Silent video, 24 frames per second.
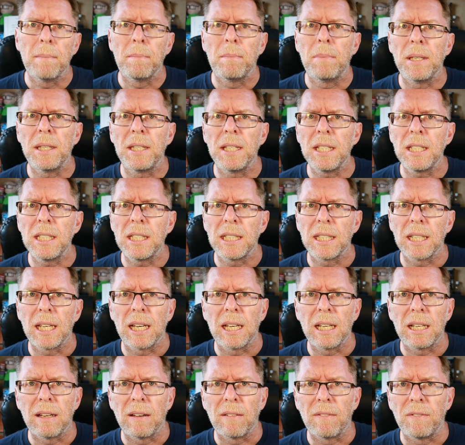But this
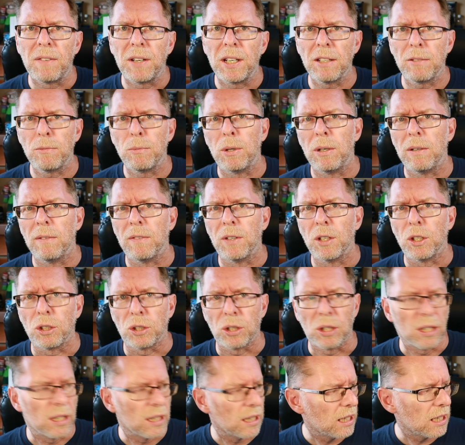uh, 5 watt
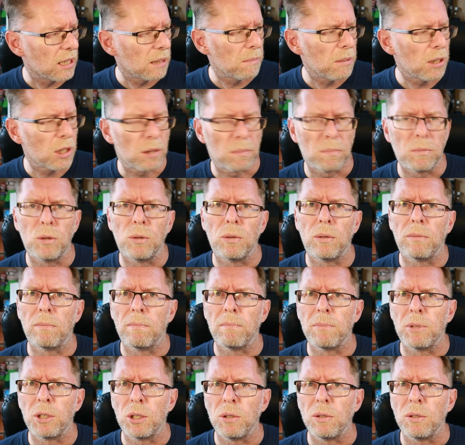version is much more
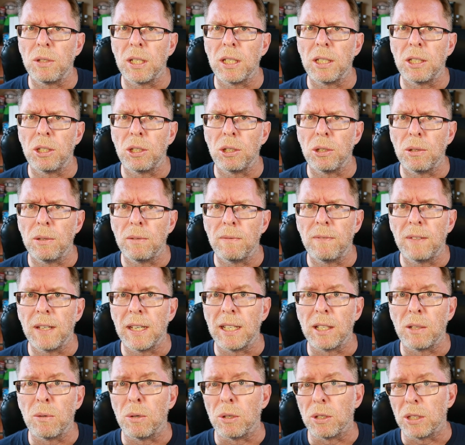suited to fit
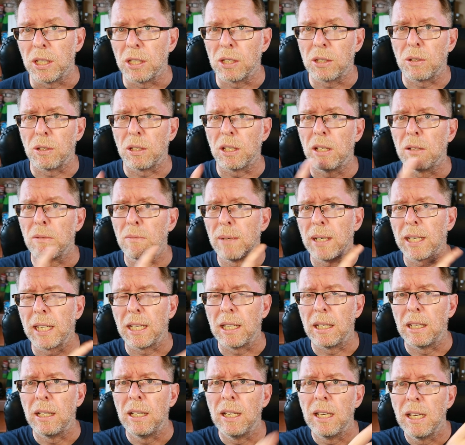in quads. It's got the
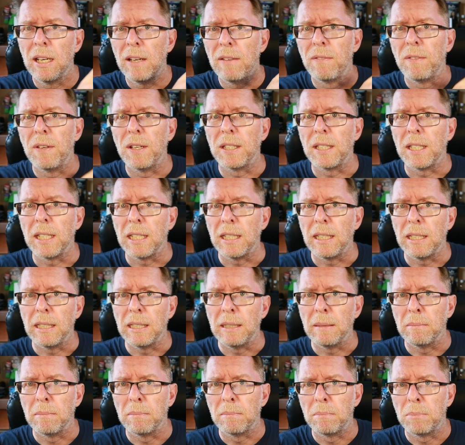regular
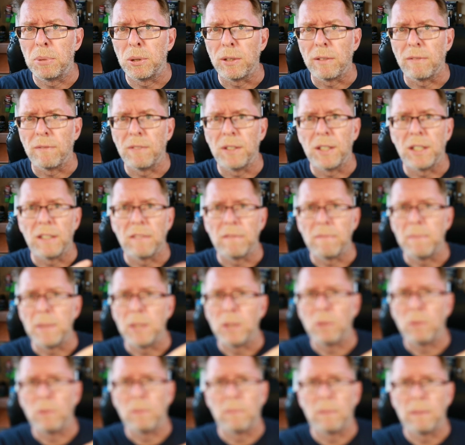30.5
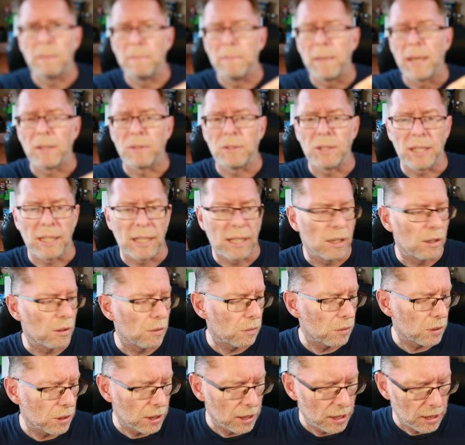mil mounting
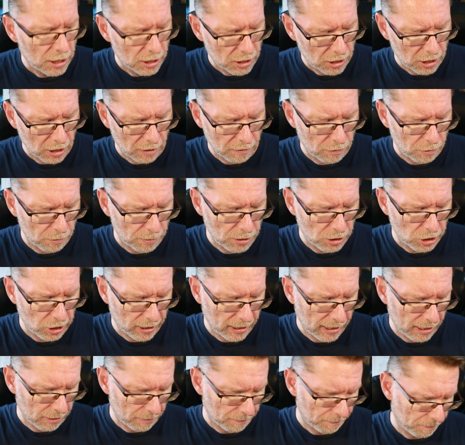holes. So I thought we'd check
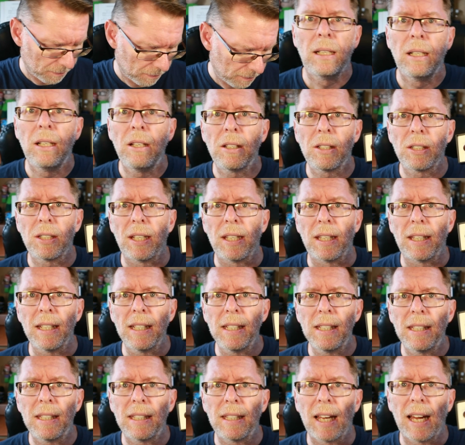it out. Looks like
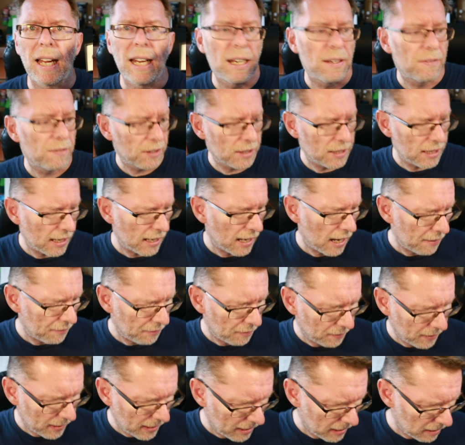this and if I take
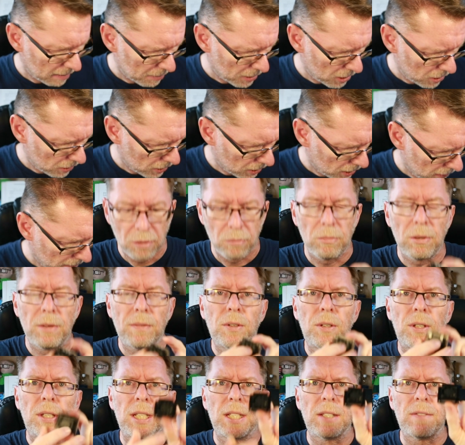everything out of the box we've
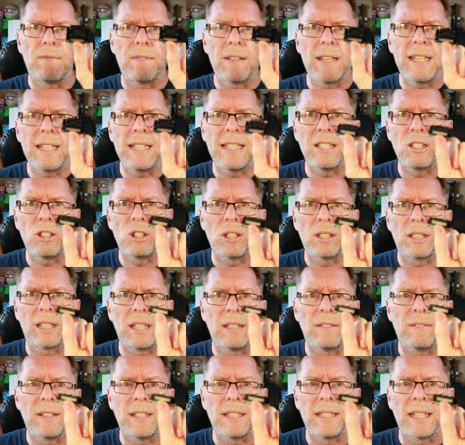got this fairly
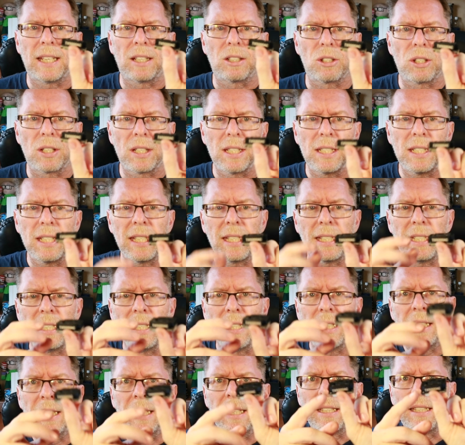chunky VTX. You can see
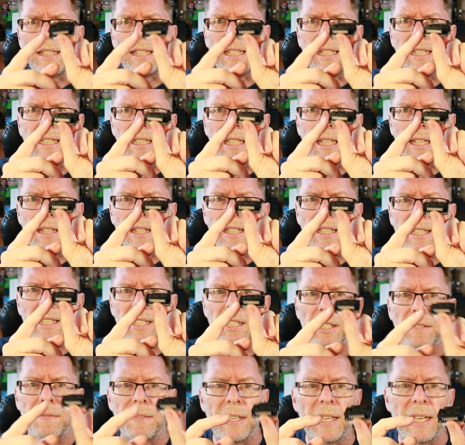the
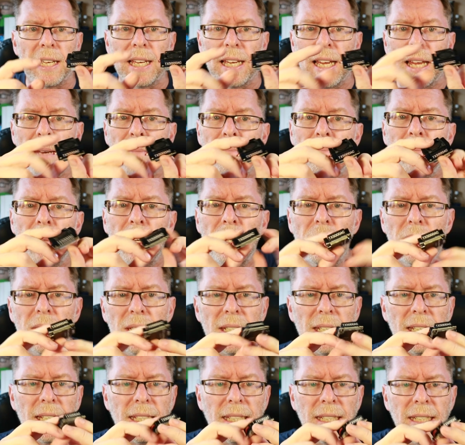thickness of it there and
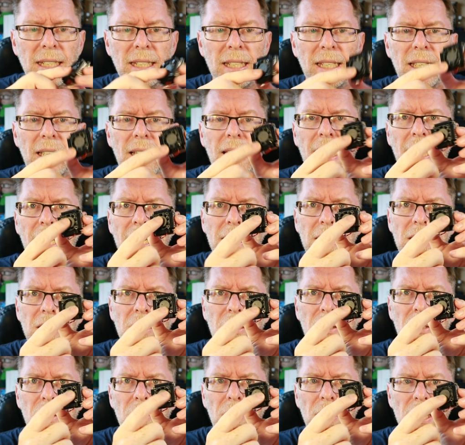mostly it's
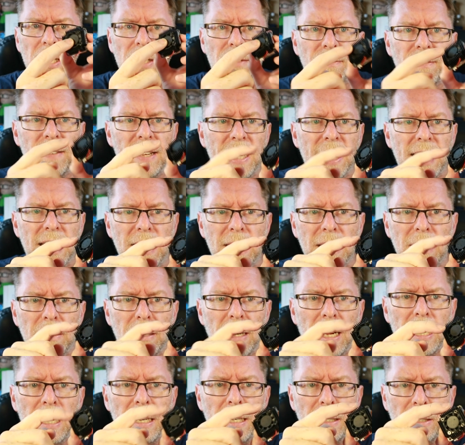got this fan
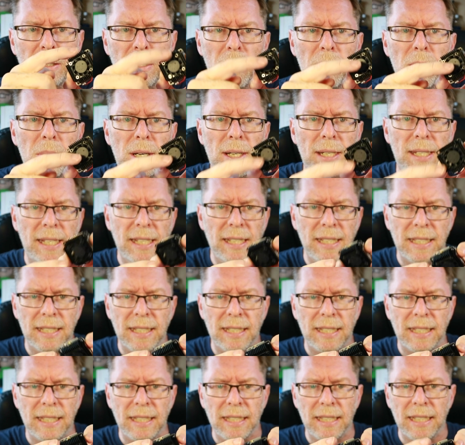and combined
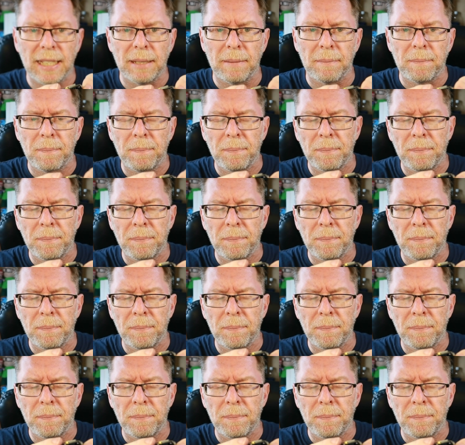heatsink in there.